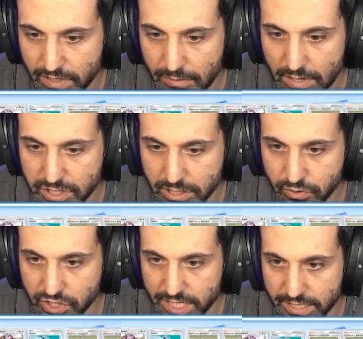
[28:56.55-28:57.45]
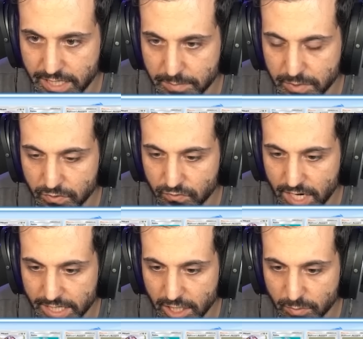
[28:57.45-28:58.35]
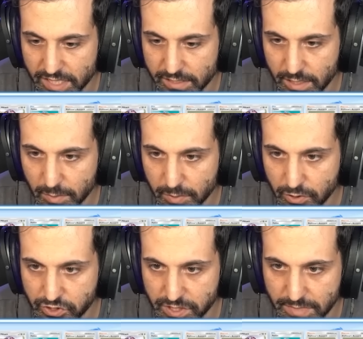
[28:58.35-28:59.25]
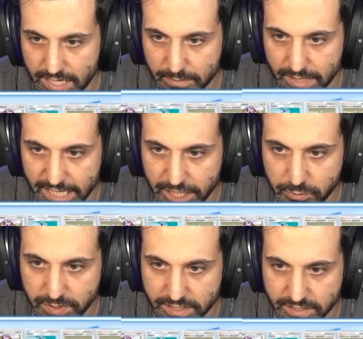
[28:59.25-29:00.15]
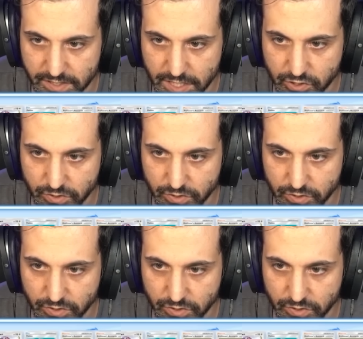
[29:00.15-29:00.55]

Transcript: I was gonna go Giant Cape, but with Rocky Helmet and Double Potion, my HP is essentially